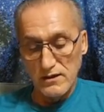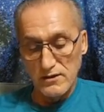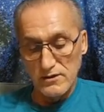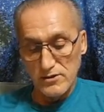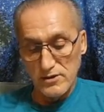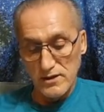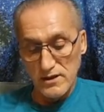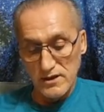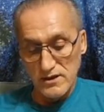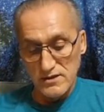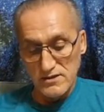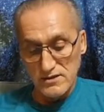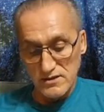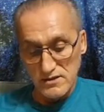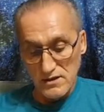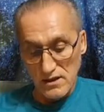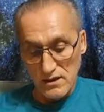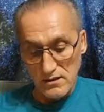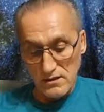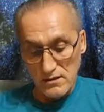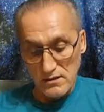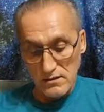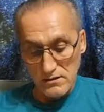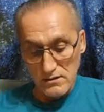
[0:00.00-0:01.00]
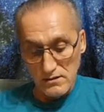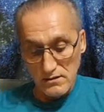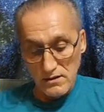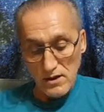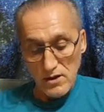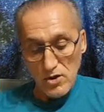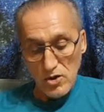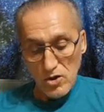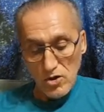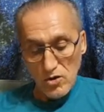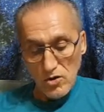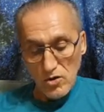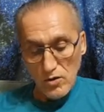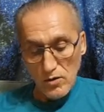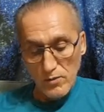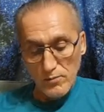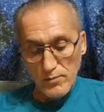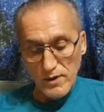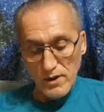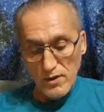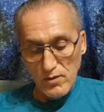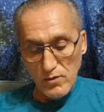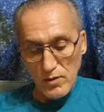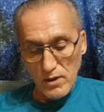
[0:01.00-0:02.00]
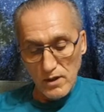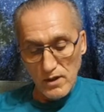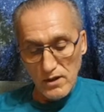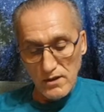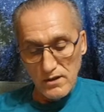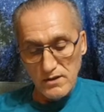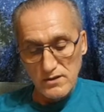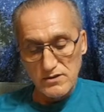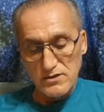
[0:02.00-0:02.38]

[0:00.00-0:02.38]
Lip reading: as the most magnificent building